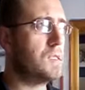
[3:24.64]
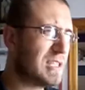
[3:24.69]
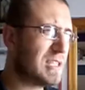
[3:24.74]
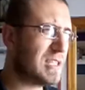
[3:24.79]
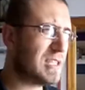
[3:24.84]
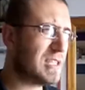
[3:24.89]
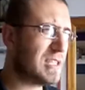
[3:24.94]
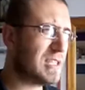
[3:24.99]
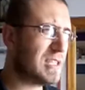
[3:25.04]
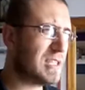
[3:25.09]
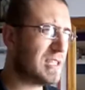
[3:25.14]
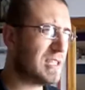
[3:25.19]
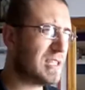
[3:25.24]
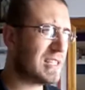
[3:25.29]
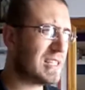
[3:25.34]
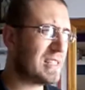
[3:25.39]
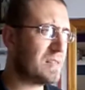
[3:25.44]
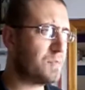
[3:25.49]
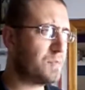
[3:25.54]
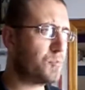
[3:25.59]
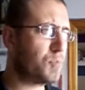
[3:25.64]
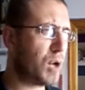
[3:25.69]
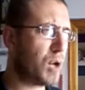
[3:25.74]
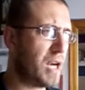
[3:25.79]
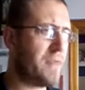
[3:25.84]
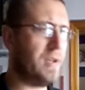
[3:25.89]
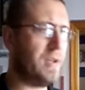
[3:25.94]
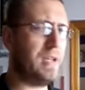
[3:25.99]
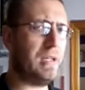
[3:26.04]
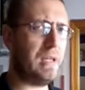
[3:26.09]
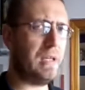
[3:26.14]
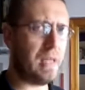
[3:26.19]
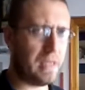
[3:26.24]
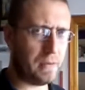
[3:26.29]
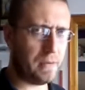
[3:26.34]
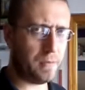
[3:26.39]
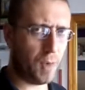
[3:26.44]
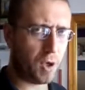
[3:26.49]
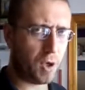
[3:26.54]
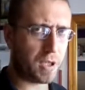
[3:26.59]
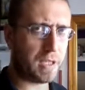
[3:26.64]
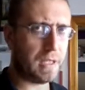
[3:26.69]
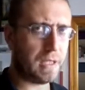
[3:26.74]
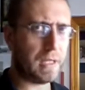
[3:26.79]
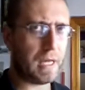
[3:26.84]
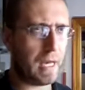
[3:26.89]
Would private market